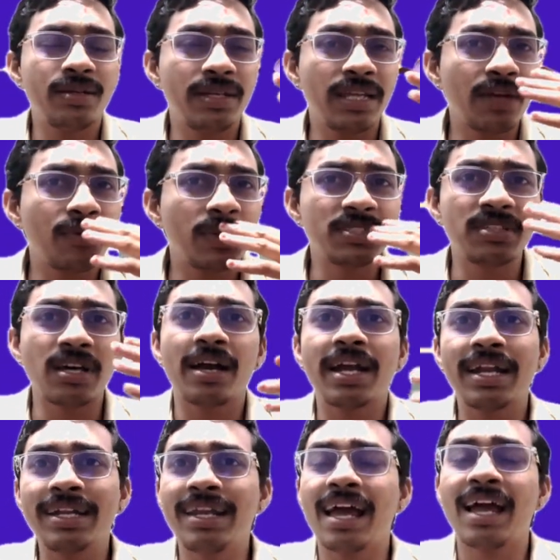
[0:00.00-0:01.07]
take one song
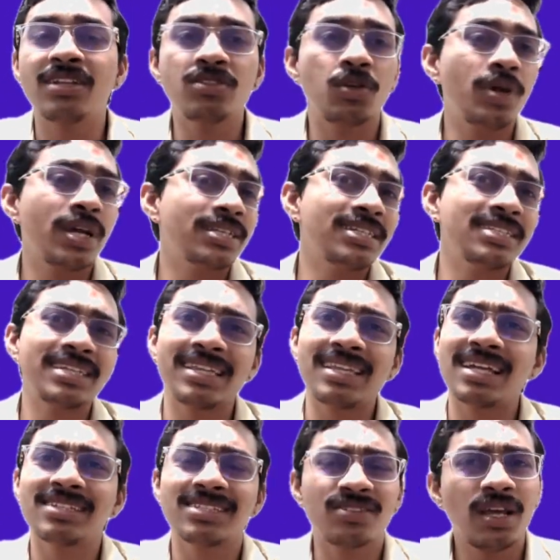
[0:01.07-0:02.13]
and dance, or do exercise,
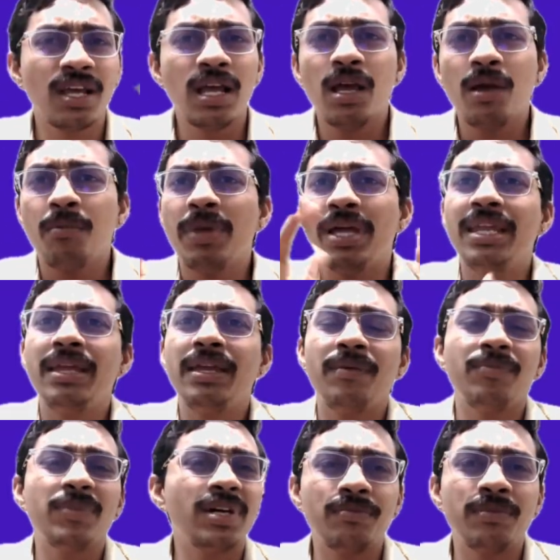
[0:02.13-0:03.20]
catharsis.
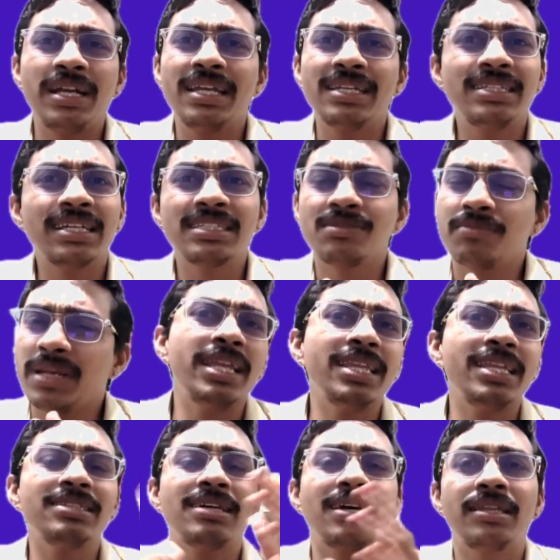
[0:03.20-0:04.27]
Many meditation, many
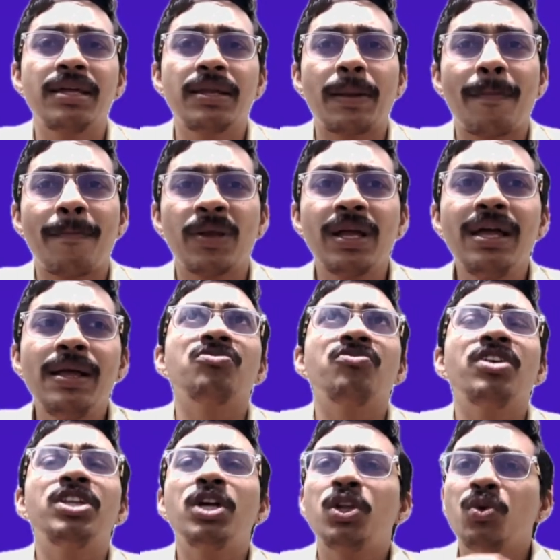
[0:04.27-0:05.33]
things are there. Okay,
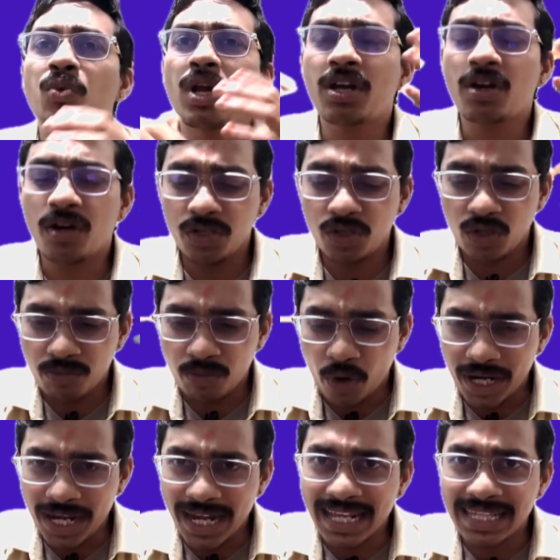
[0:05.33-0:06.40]
whether you work on your
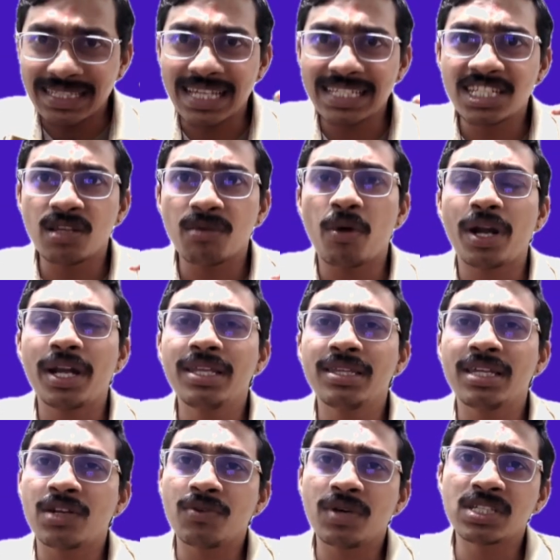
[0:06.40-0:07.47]
body and exhaust the body,
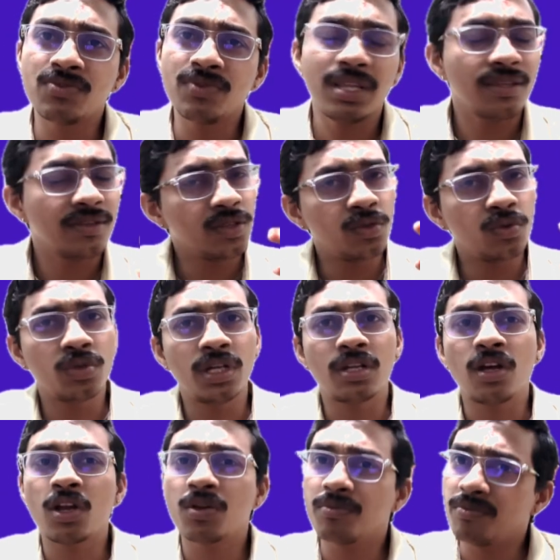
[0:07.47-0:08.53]
that works well, do that,
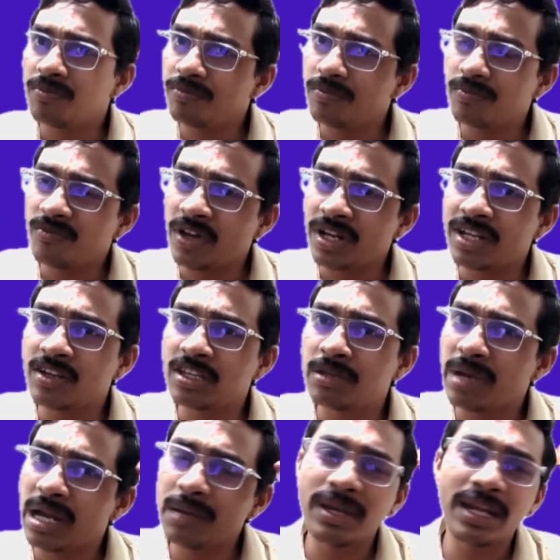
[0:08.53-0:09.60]
or working on the
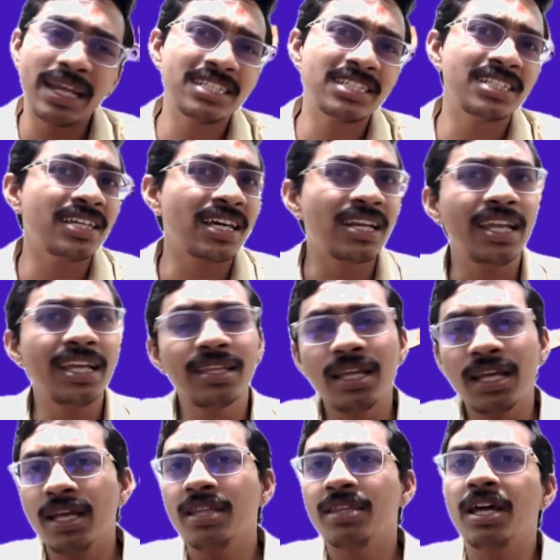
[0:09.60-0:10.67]
mind, meditation, journaling,
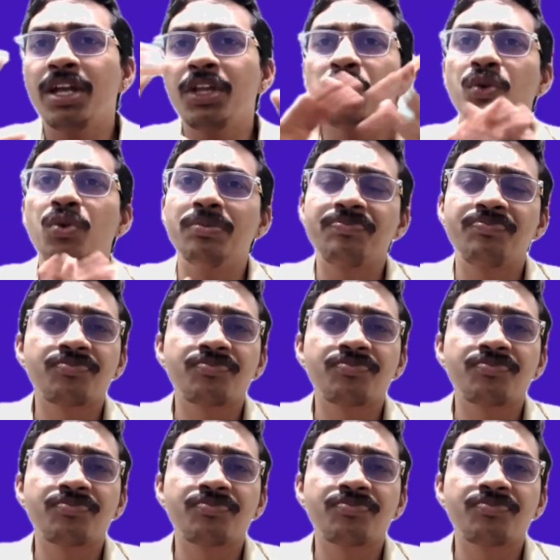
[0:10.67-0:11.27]
that you do,